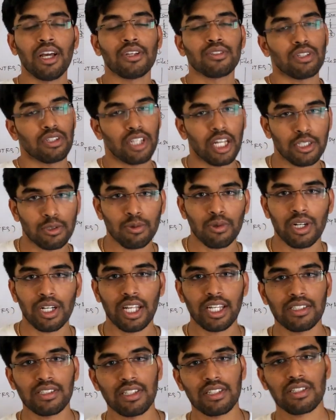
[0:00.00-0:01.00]
So that's what
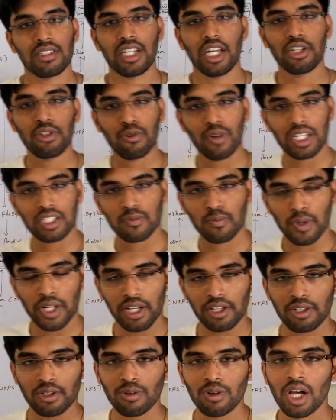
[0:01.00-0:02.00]
I just try to
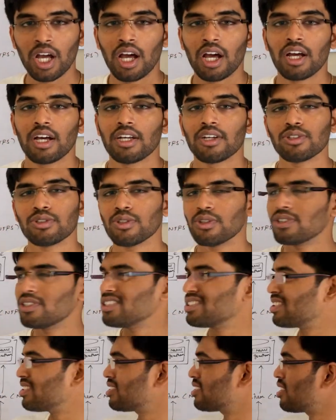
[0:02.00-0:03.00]
explain you. Uh, so
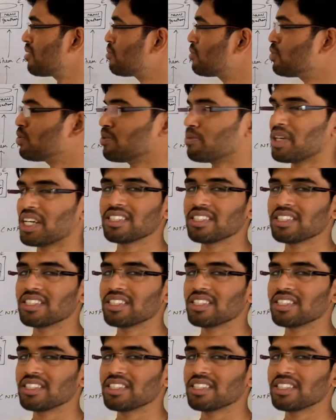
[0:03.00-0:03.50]
this is some two